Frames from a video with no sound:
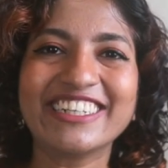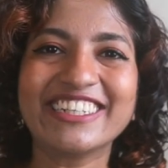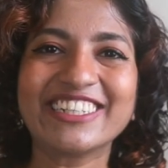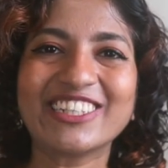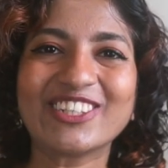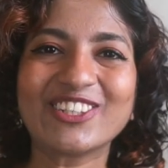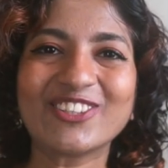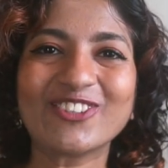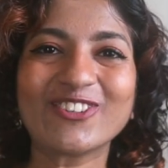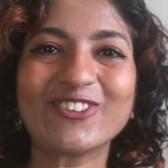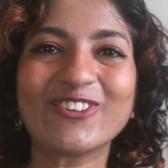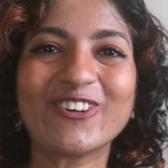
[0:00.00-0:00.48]

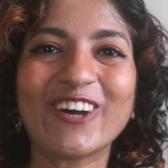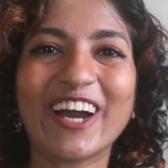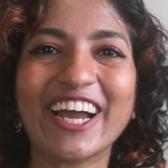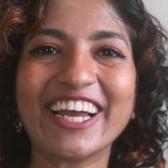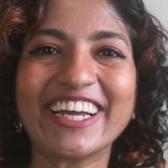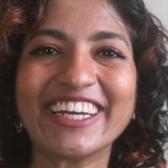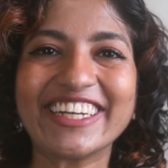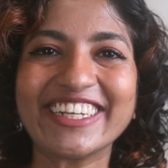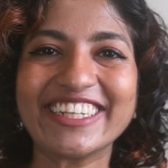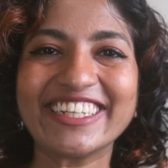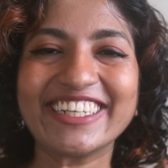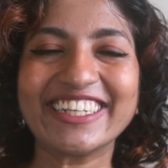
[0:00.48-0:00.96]
So
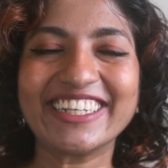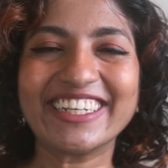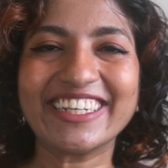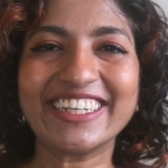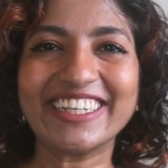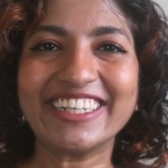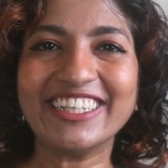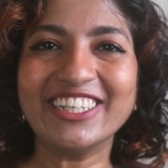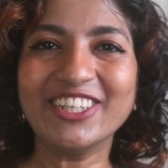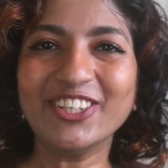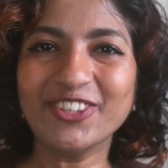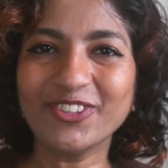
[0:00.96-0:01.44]
I
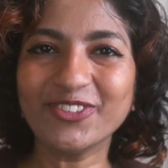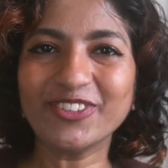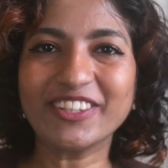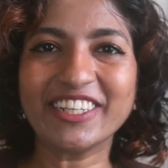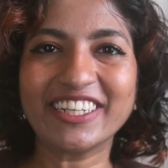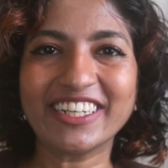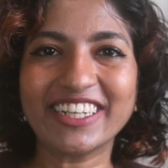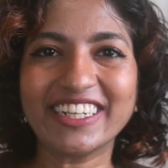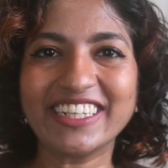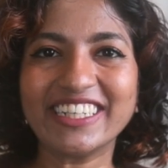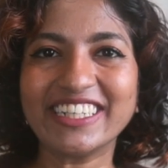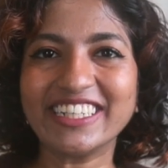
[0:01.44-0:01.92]
knew
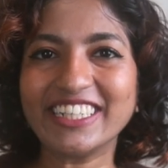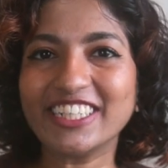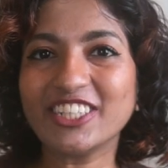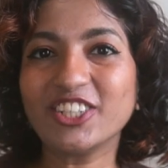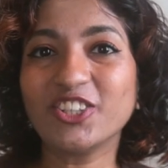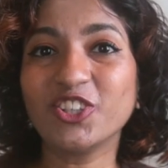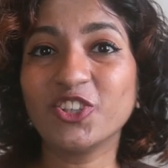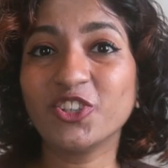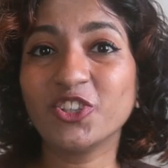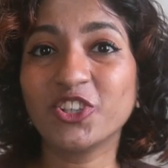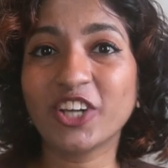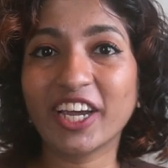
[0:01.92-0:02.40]
that I
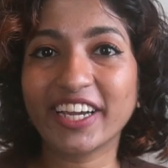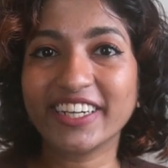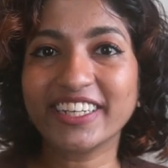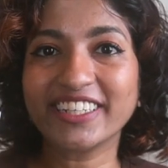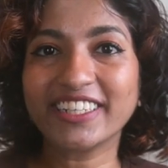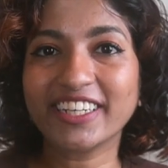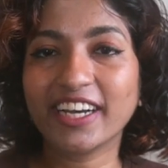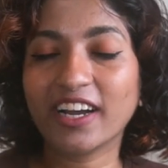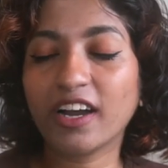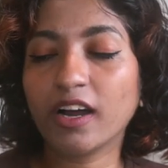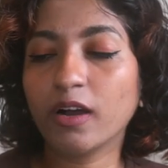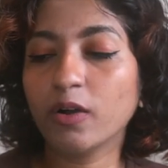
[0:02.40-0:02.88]
needed to try
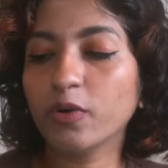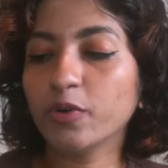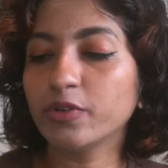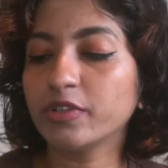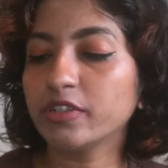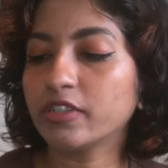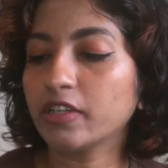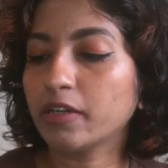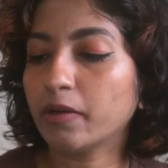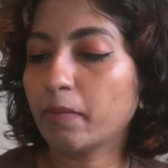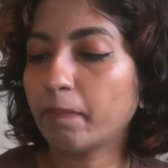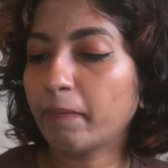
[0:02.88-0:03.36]
it
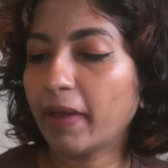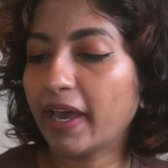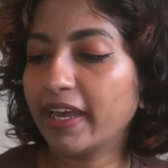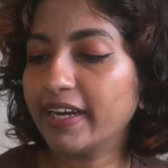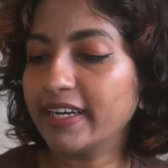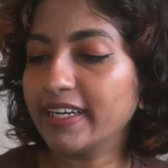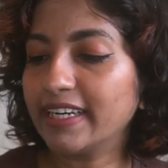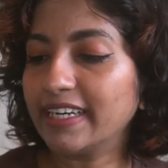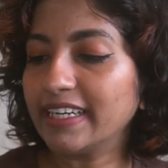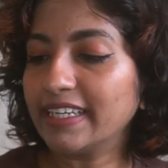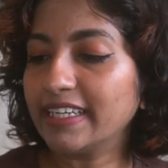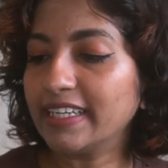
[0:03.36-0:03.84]
out.
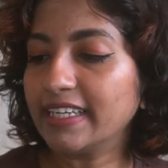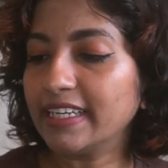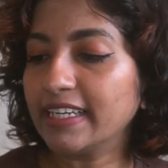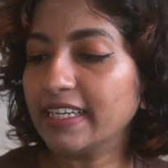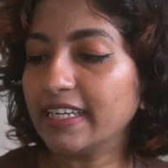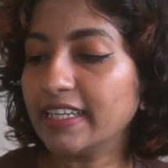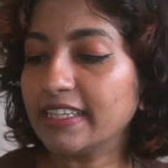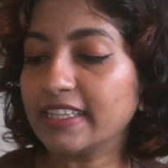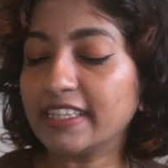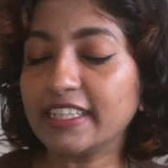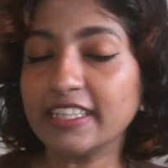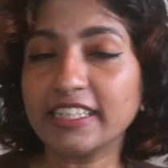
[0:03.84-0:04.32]

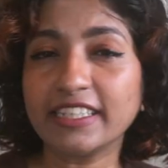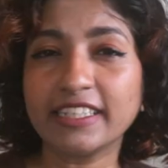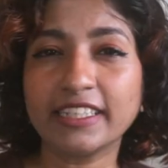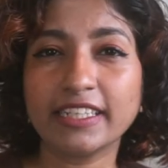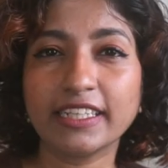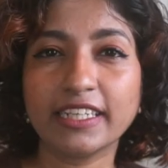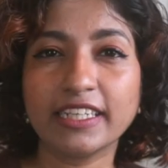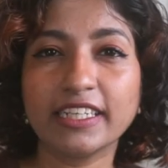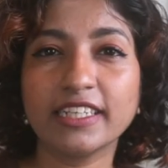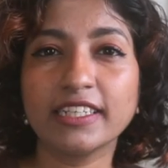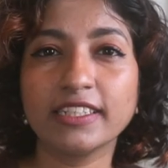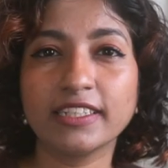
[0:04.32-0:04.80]
Apparently this
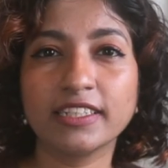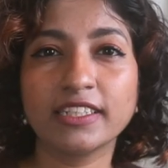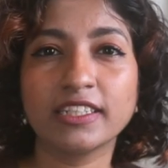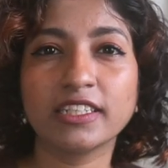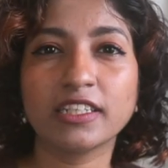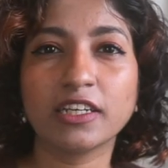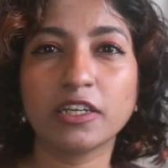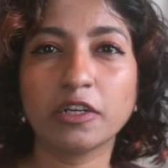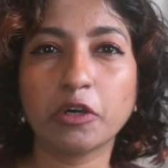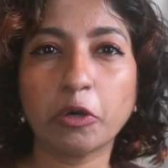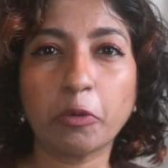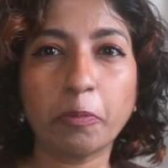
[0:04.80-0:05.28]

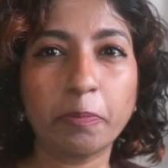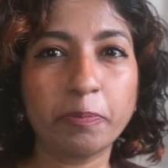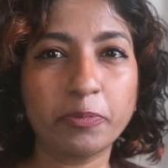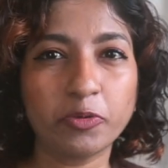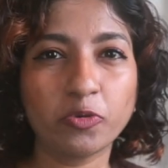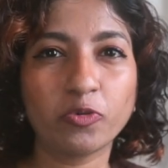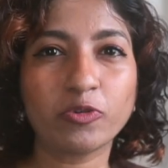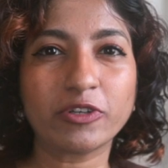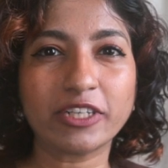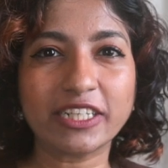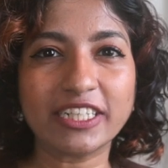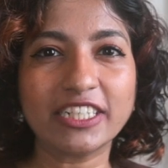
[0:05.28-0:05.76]
is a
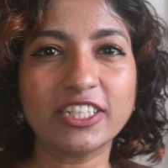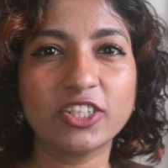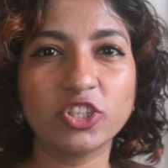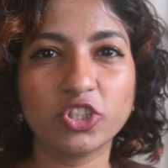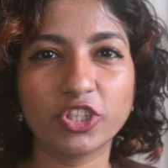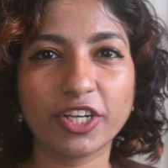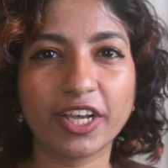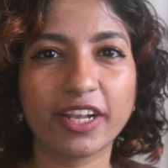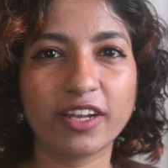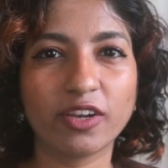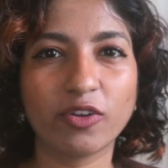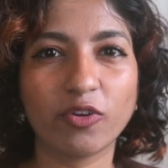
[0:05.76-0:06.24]
protein
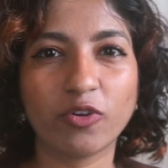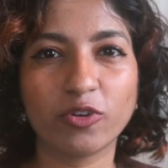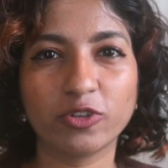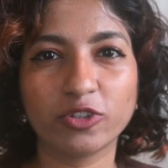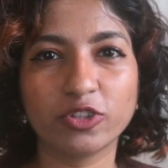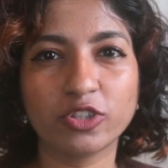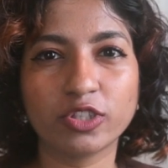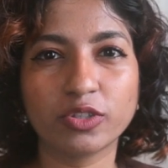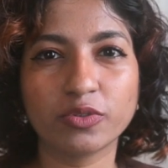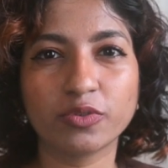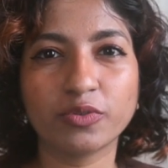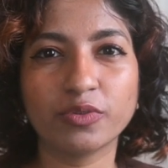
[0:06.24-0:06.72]
gel
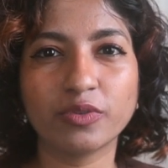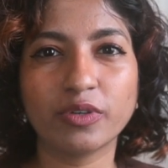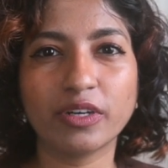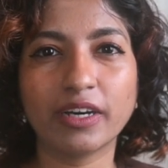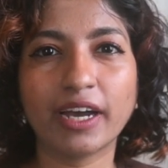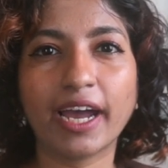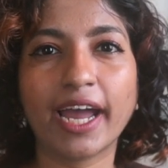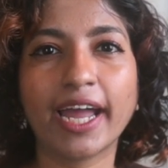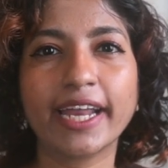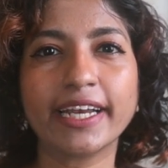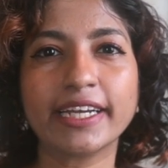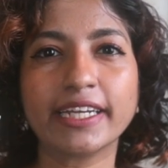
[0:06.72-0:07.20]
also,
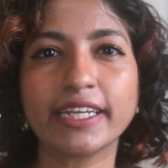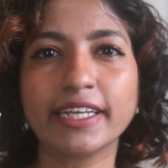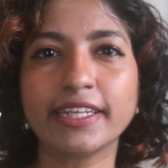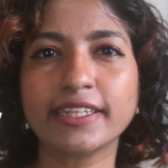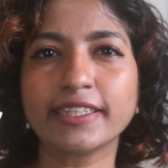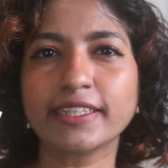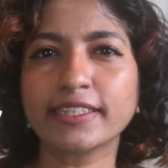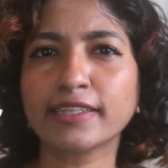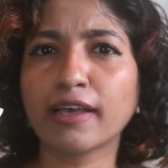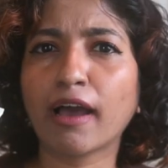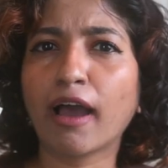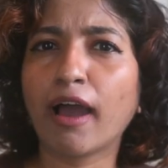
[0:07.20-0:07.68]
and
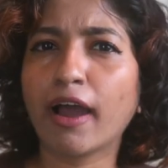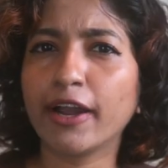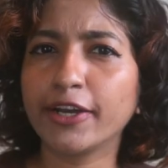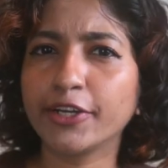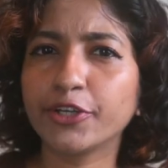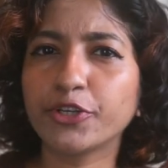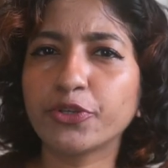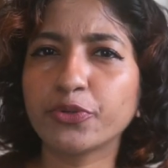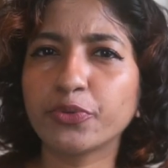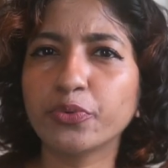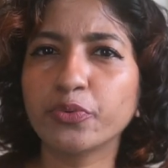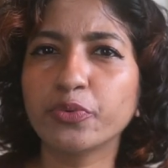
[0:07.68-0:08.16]
it's
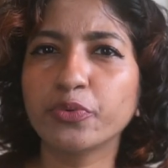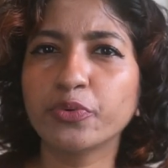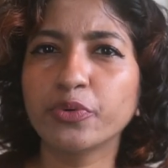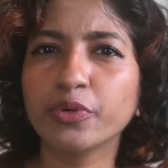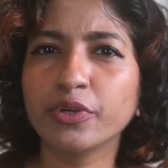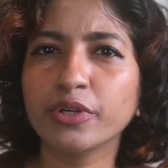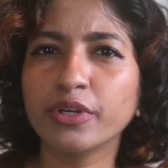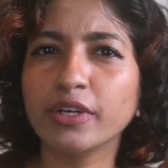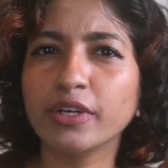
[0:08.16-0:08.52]
hard to